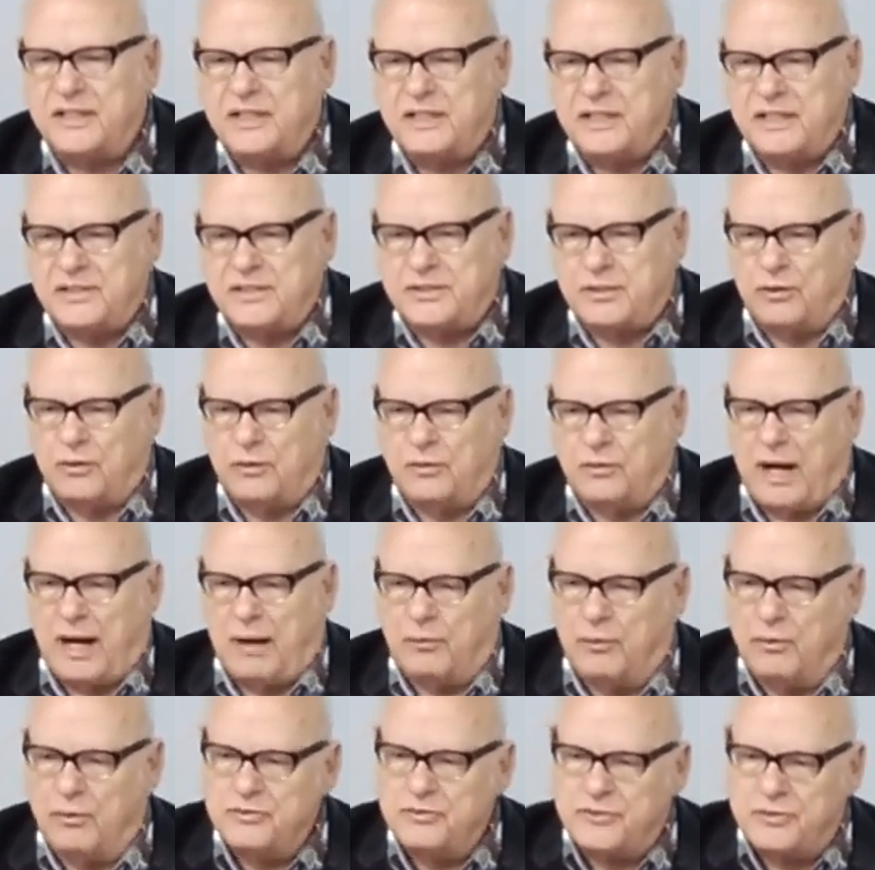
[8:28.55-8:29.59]
So I
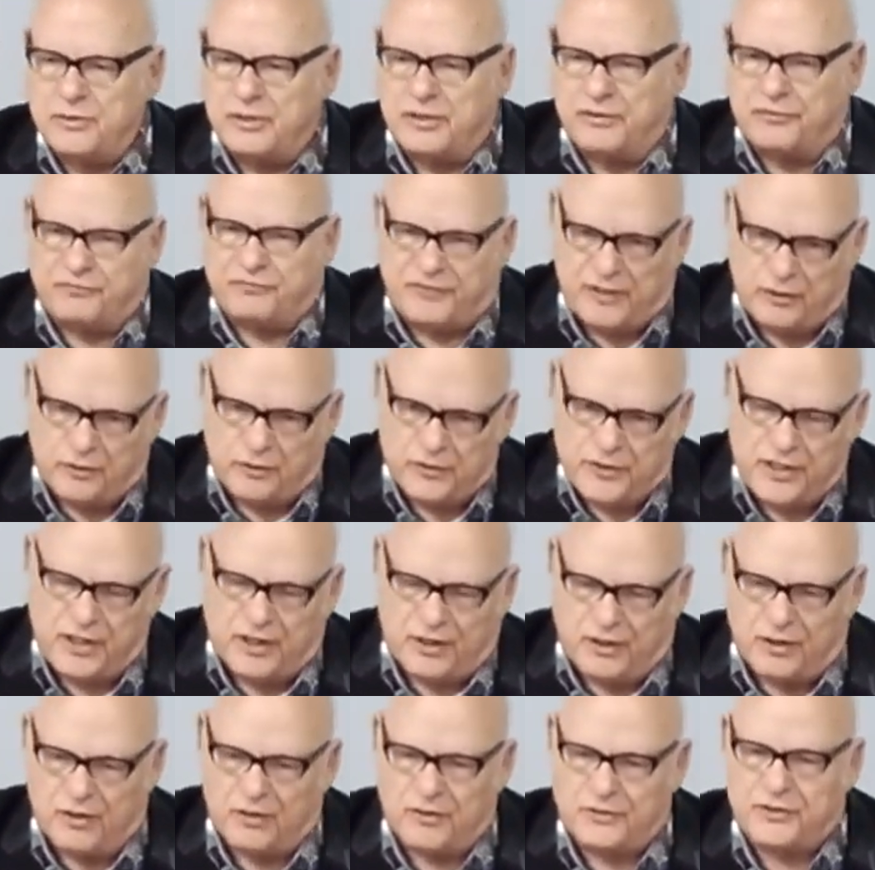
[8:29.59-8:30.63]
want you to fill the
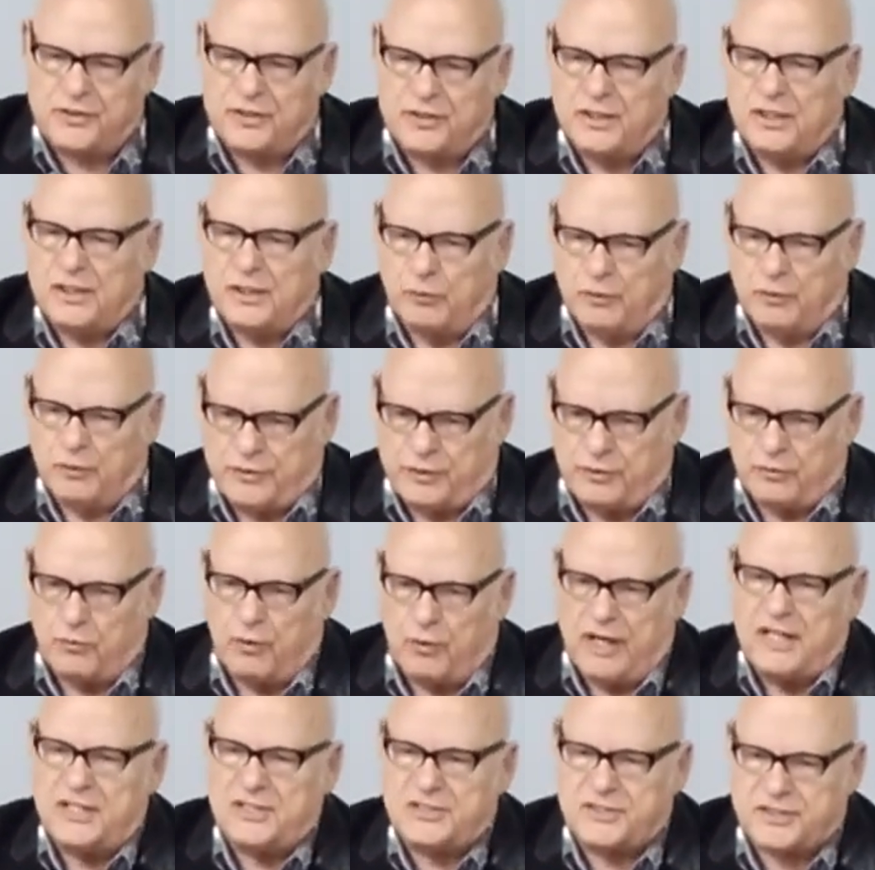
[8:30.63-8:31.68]
earth with a
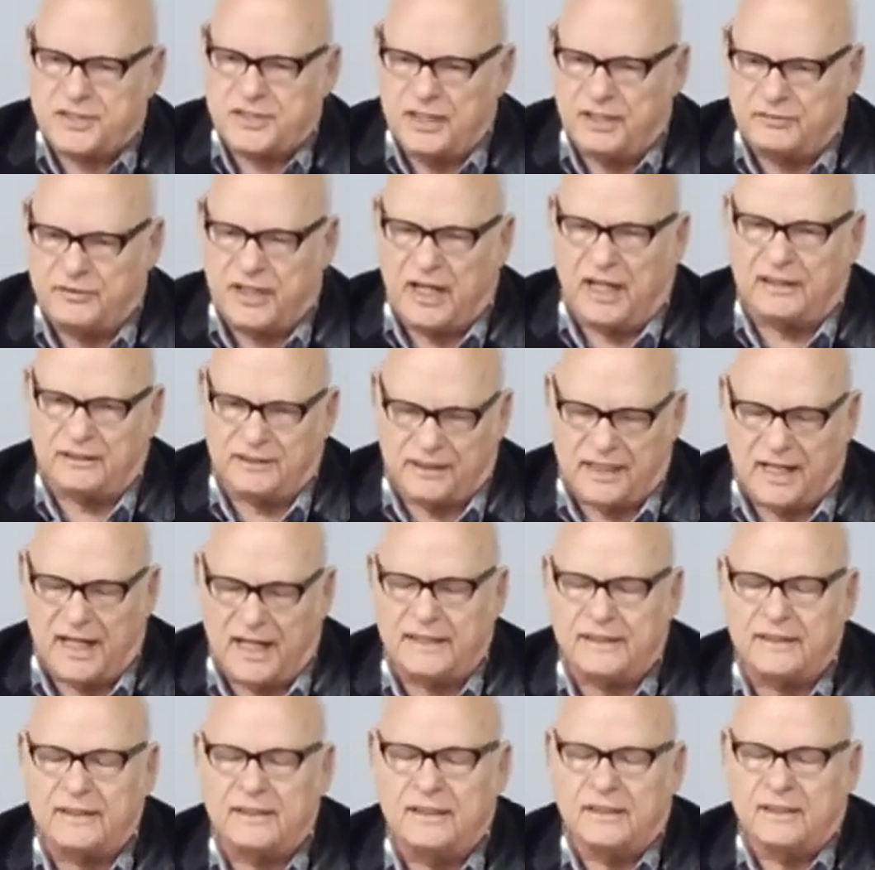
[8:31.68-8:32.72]
race of
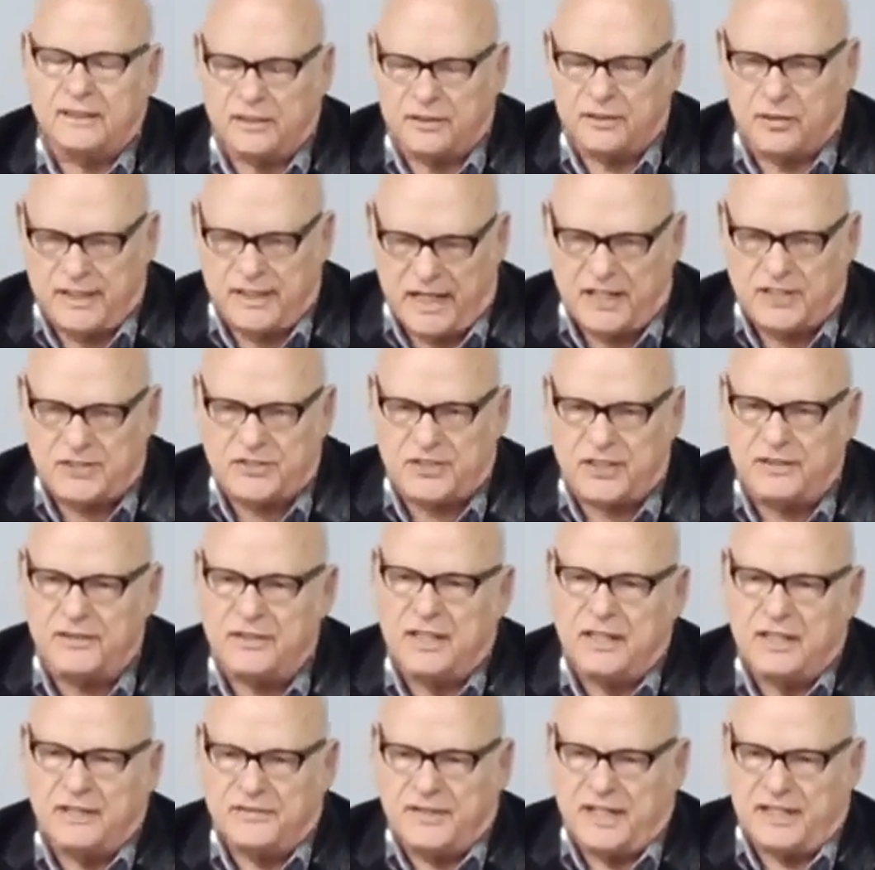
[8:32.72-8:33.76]
godlike creation
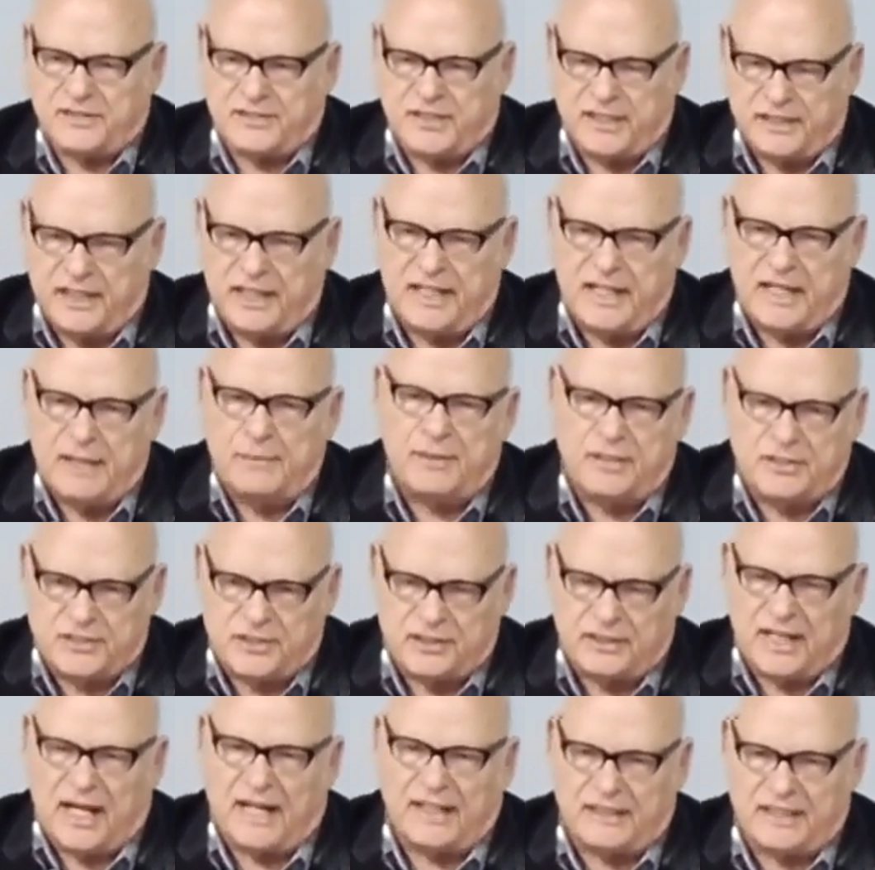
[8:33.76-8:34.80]
that's in the image and
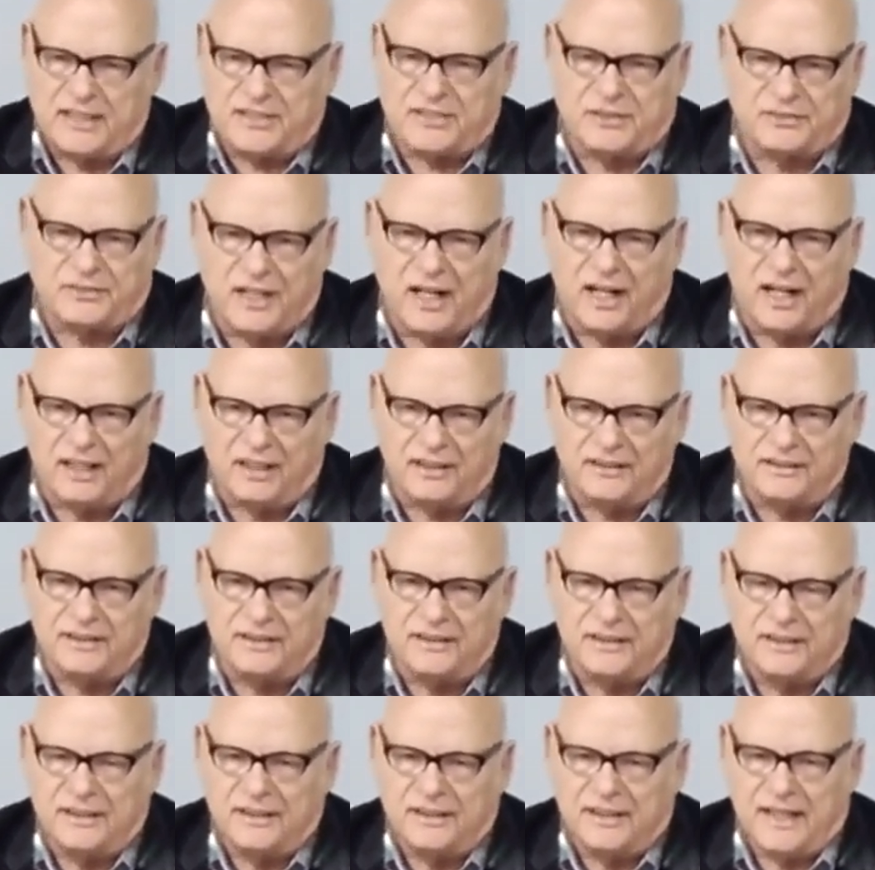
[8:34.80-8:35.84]
likeness of God
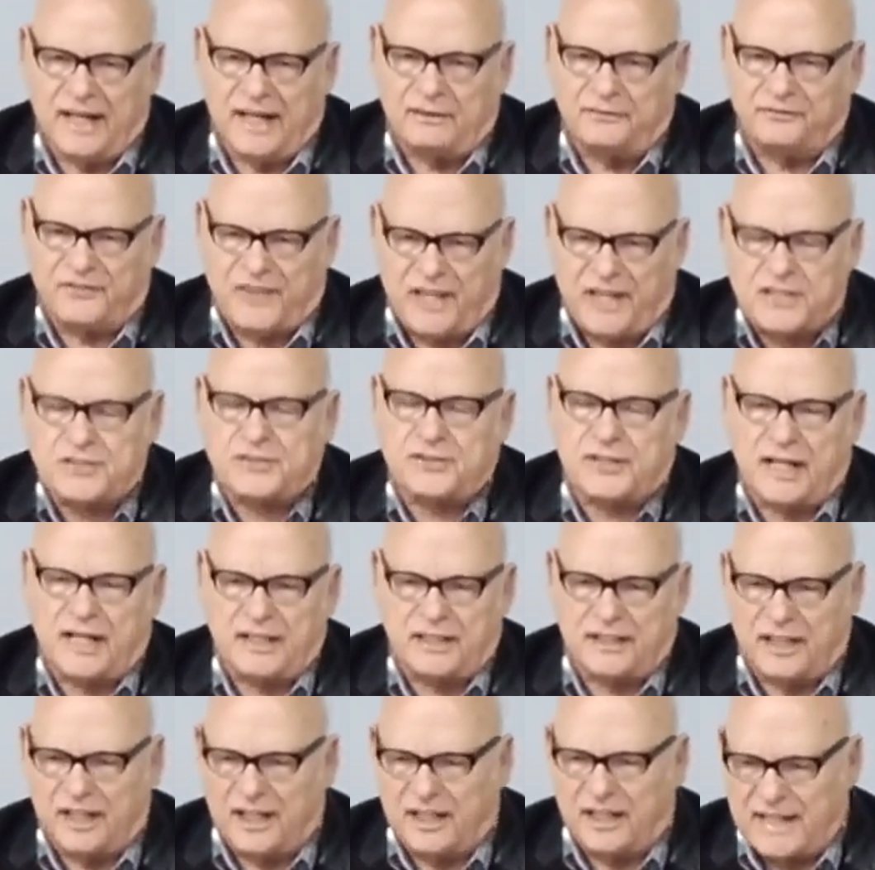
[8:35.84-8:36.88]
and thinks like
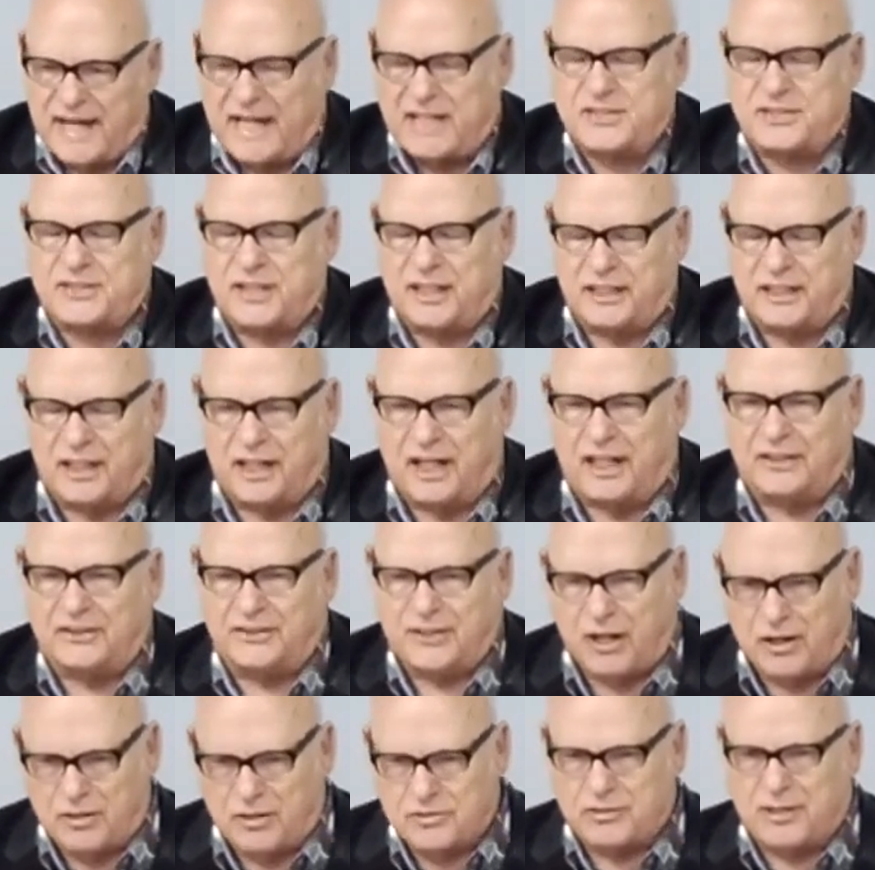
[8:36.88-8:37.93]
God, acts like God,
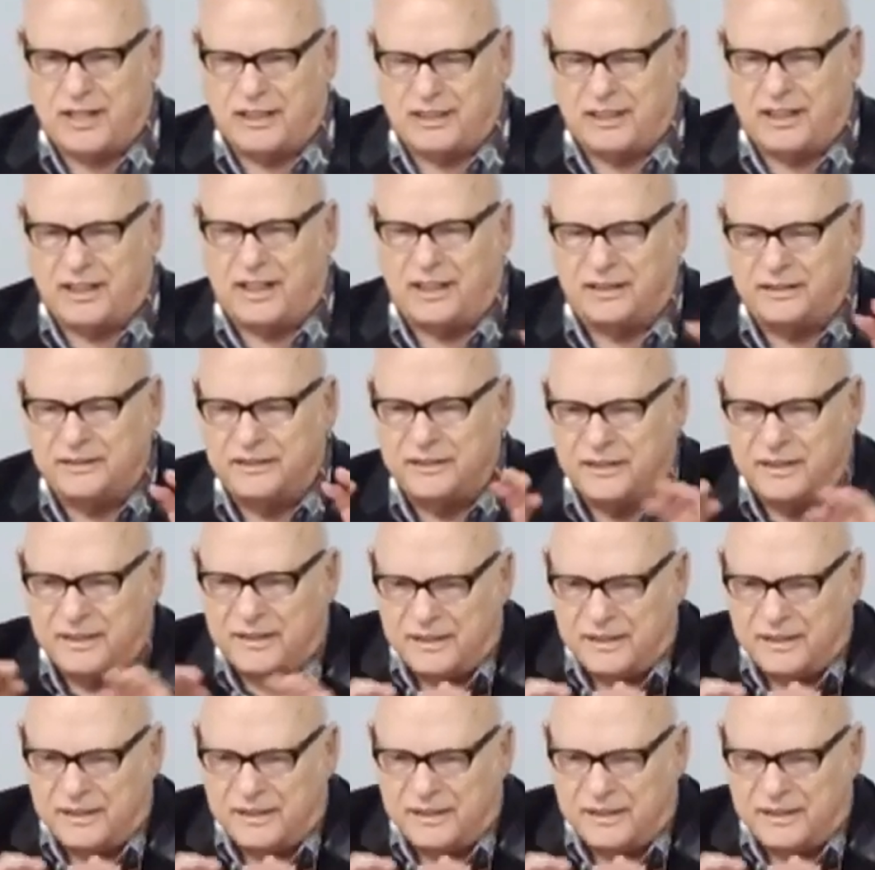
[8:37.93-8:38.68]
talks like God,